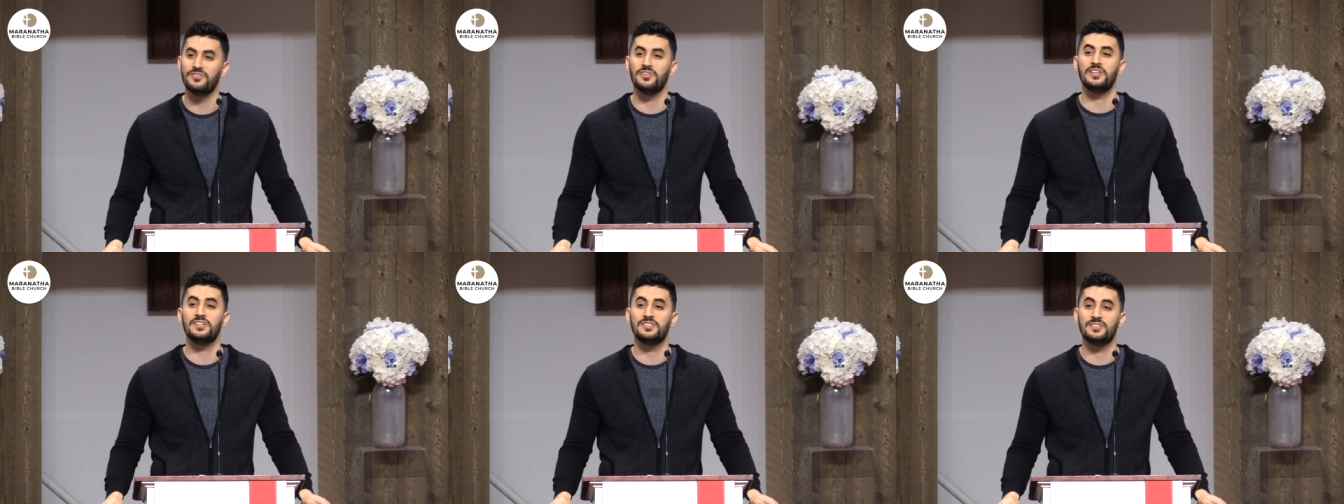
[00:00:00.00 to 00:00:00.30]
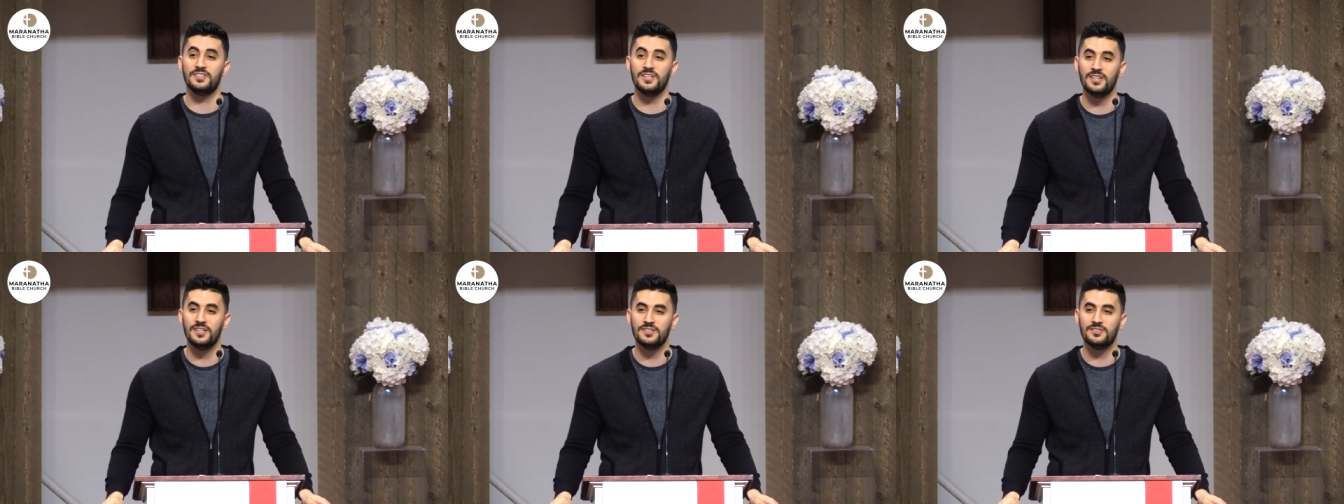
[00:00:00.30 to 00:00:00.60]

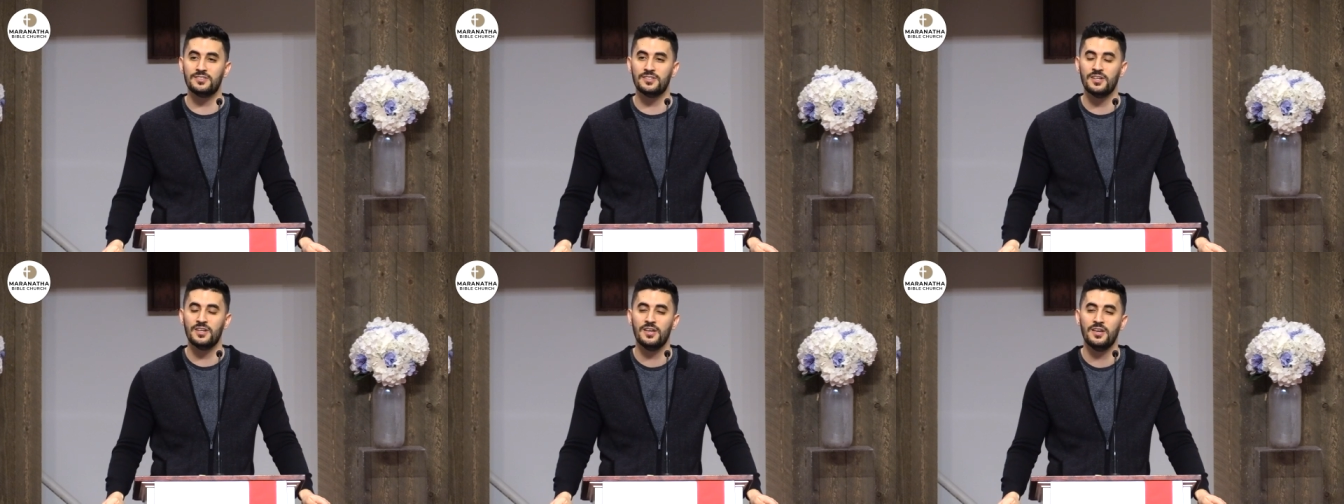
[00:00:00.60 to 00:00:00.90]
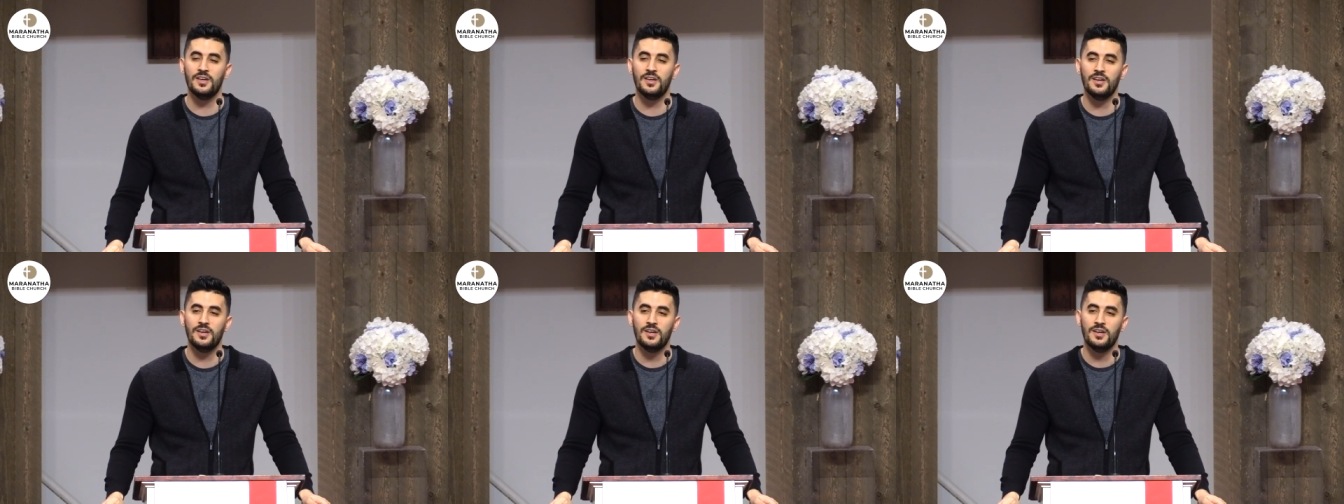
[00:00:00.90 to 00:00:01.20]
Philistines,
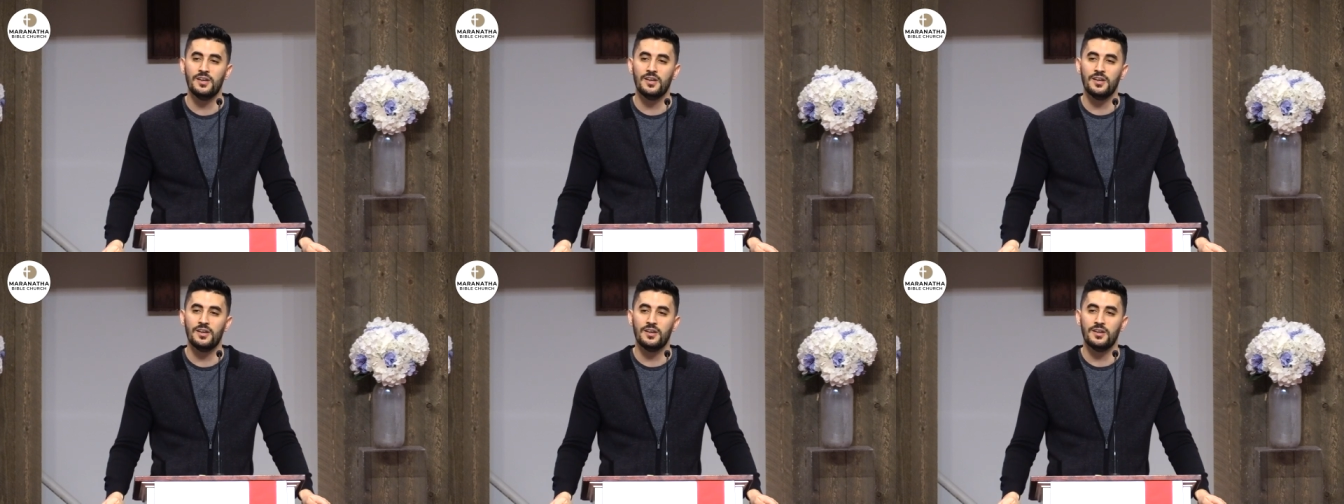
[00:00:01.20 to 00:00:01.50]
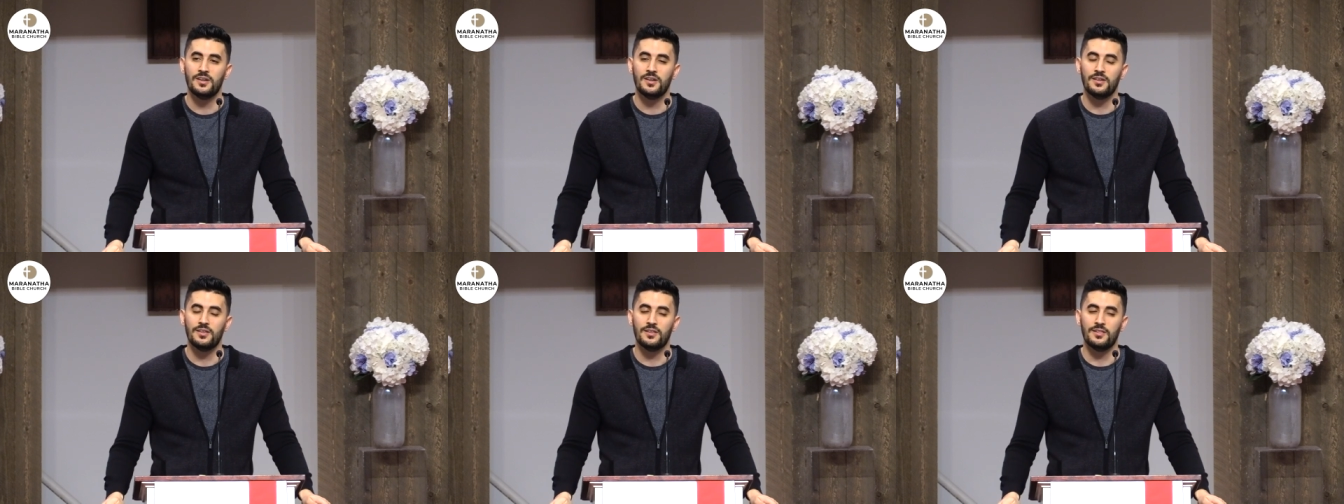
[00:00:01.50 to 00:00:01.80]

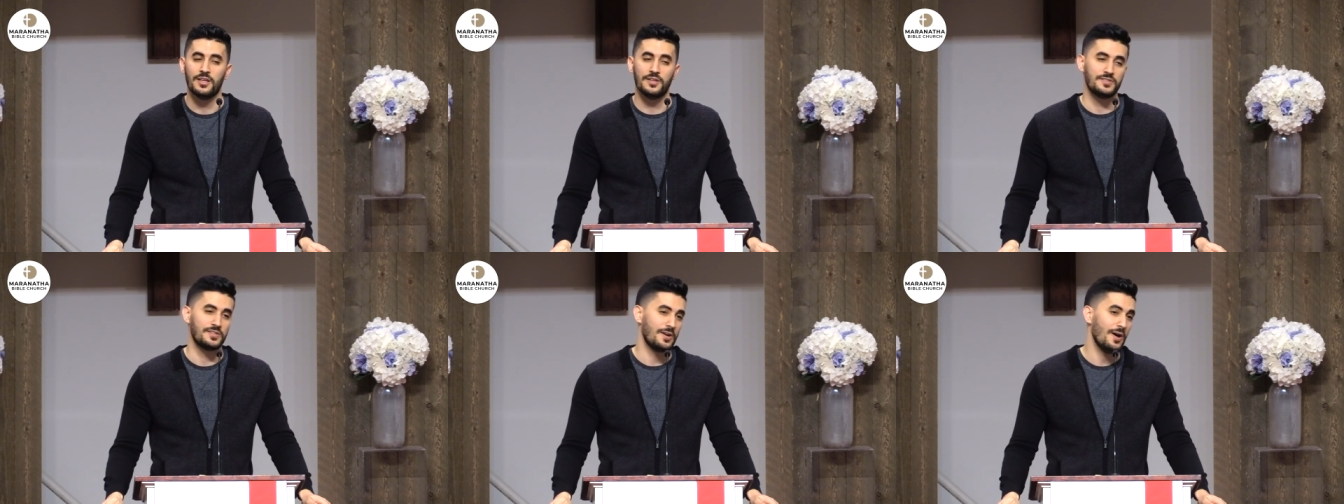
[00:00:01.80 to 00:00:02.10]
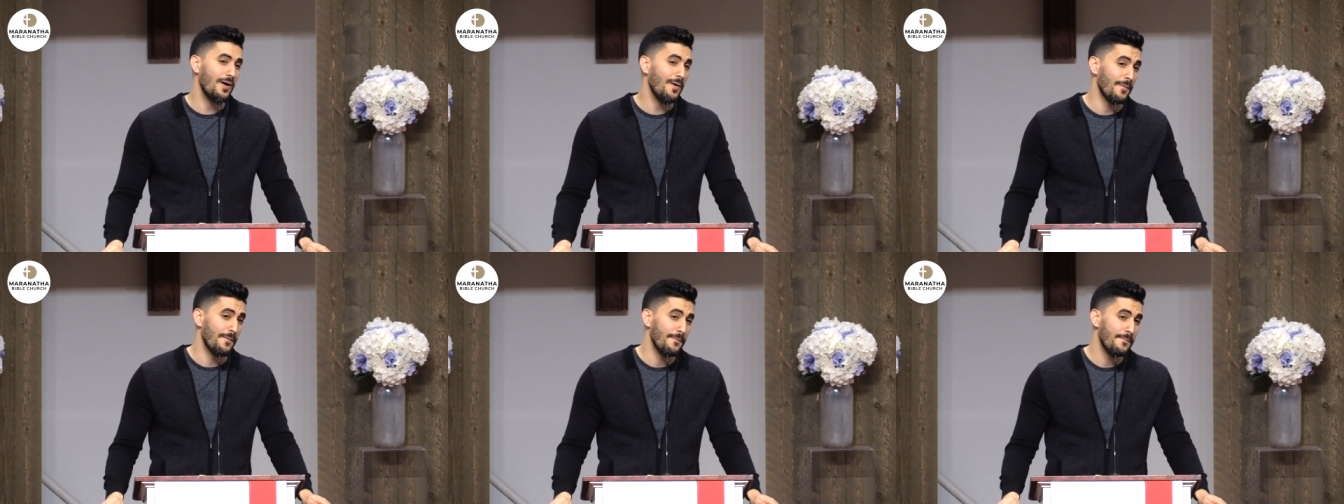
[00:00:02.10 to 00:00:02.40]
let's
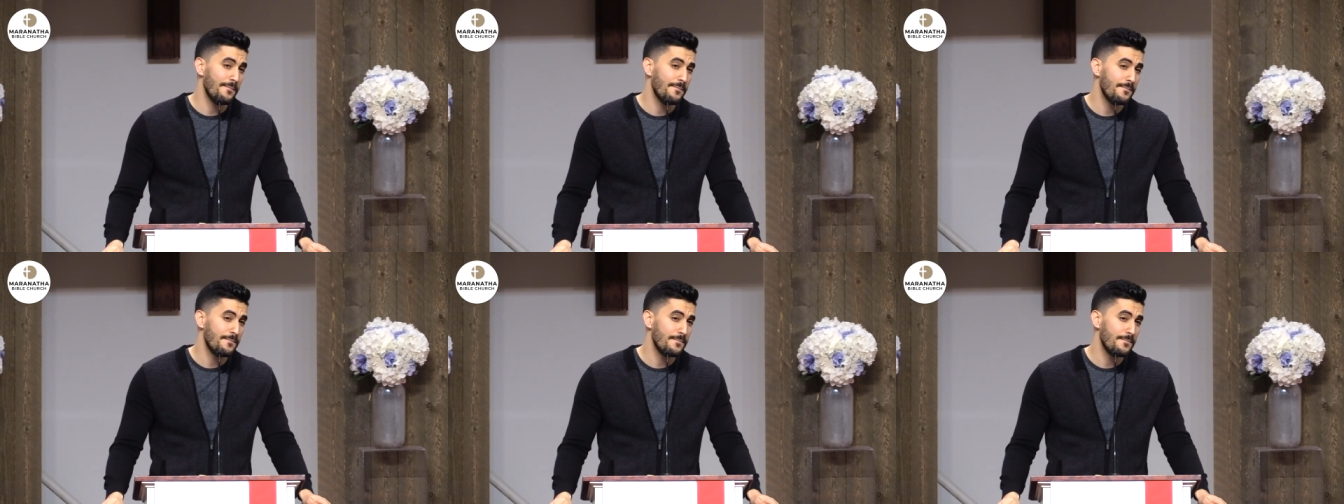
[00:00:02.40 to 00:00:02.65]
go.